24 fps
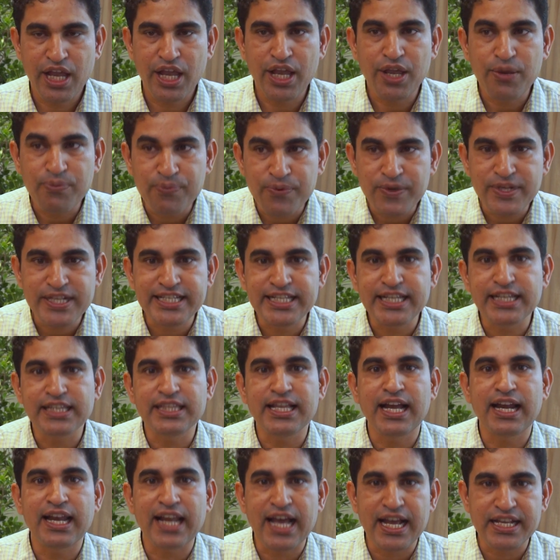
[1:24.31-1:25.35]
If we see
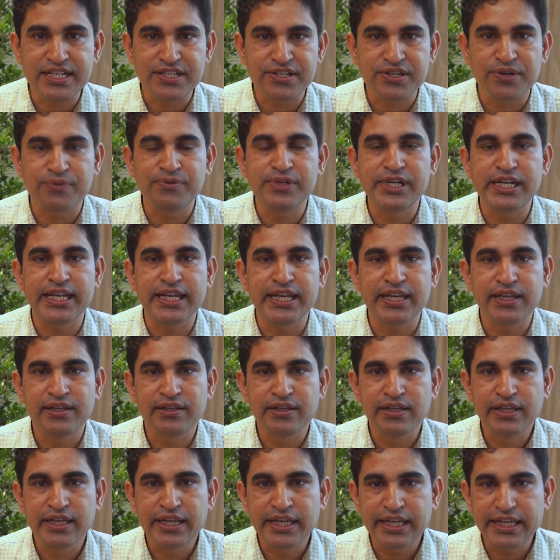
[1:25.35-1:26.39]
the last
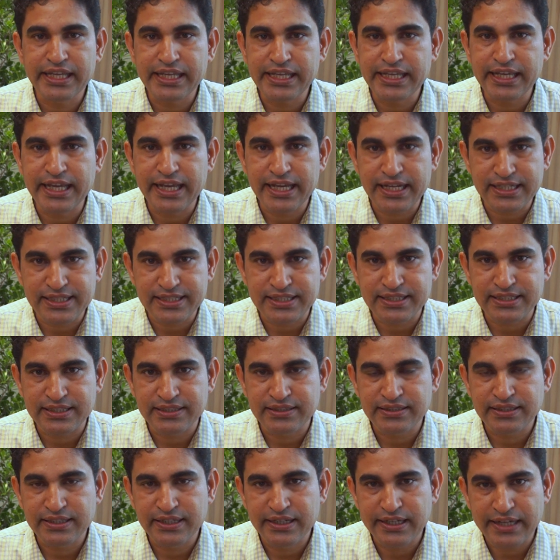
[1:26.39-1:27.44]
20
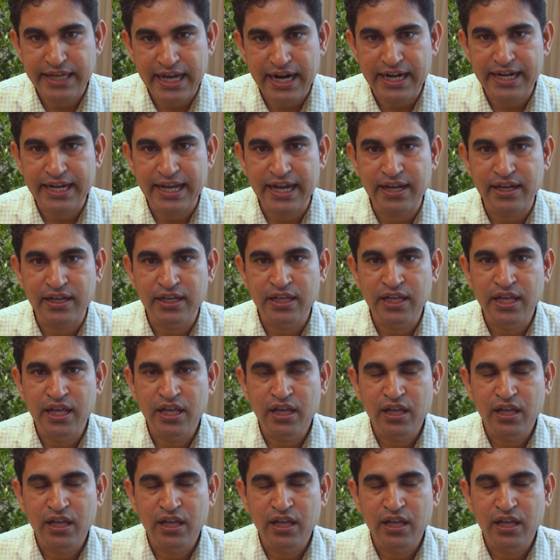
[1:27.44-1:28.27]
years data,